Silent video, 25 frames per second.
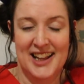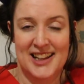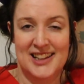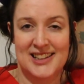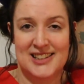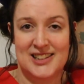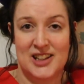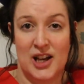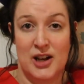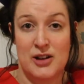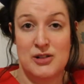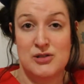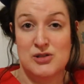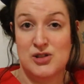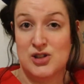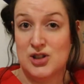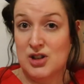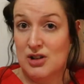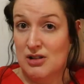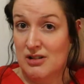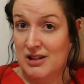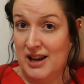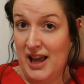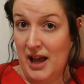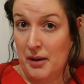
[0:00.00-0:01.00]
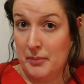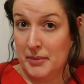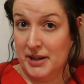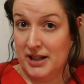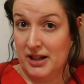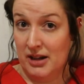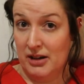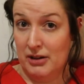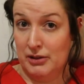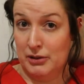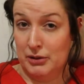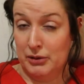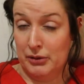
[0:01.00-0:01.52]
So do let me
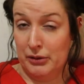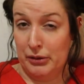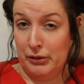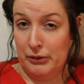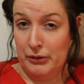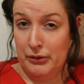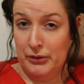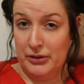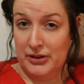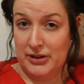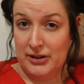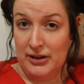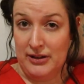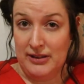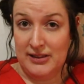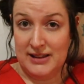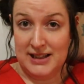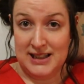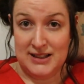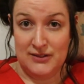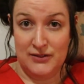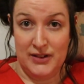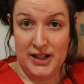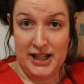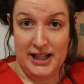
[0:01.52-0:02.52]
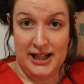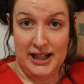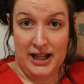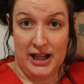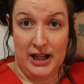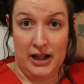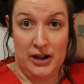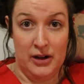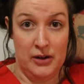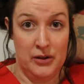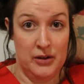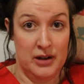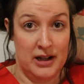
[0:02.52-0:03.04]
know your thoughts on this
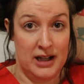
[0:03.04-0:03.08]
video,